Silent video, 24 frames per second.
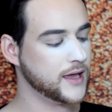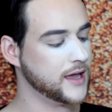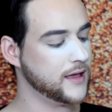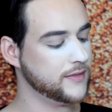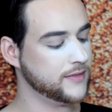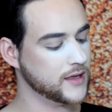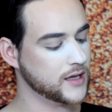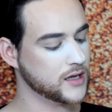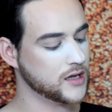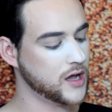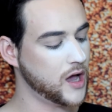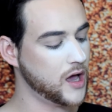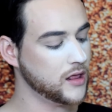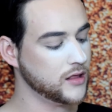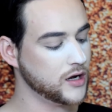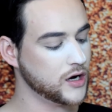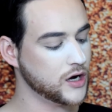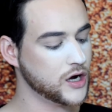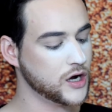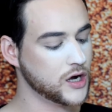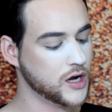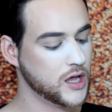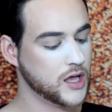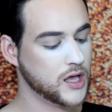and the
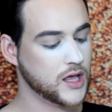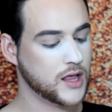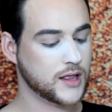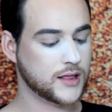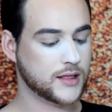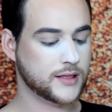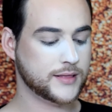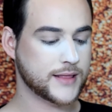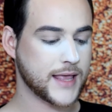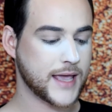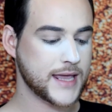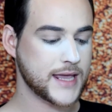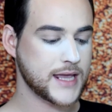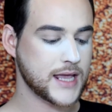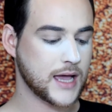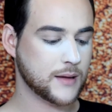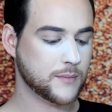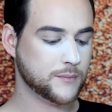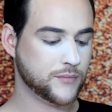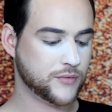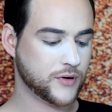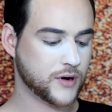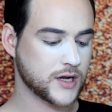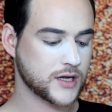colour light,
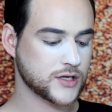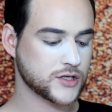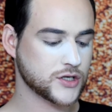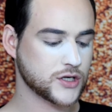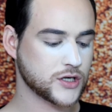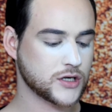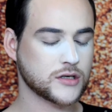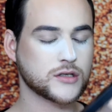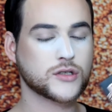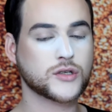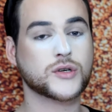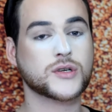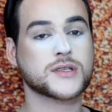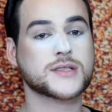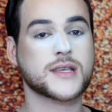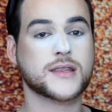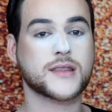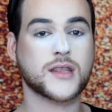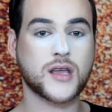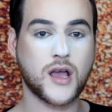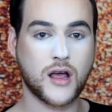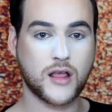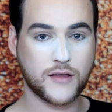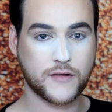I'm pretty sure. No, it's in the
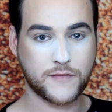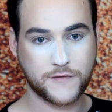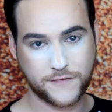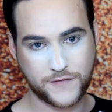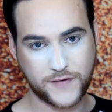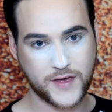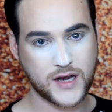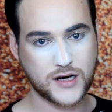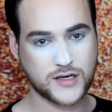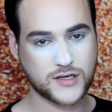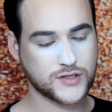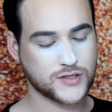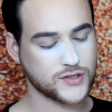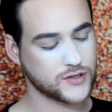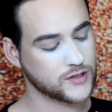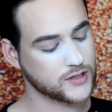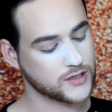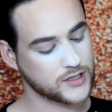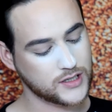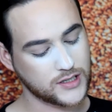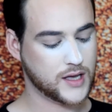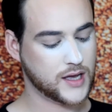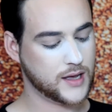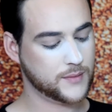colour fair,
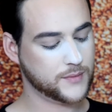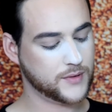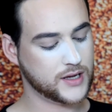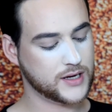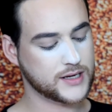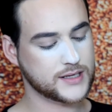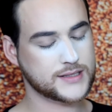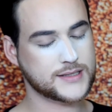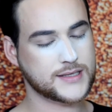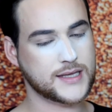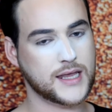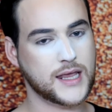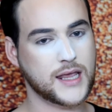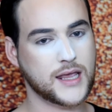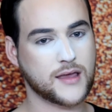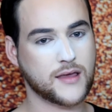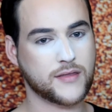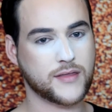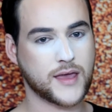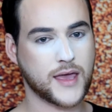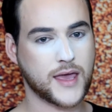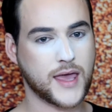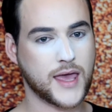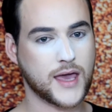sorry. I'm going to take
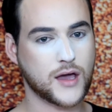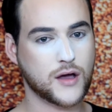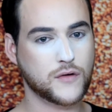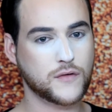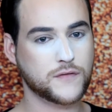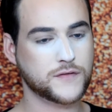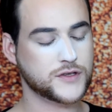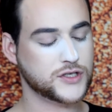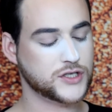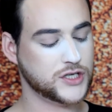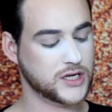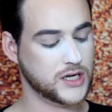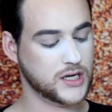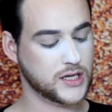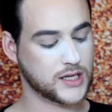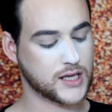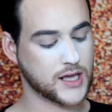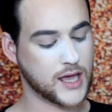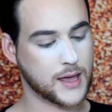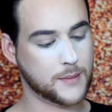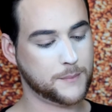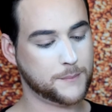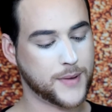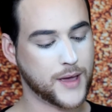the e.l.f. cheek
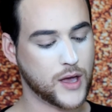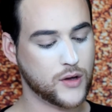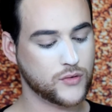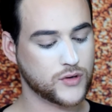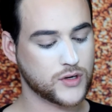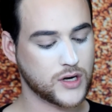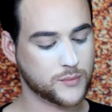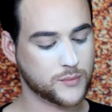and powder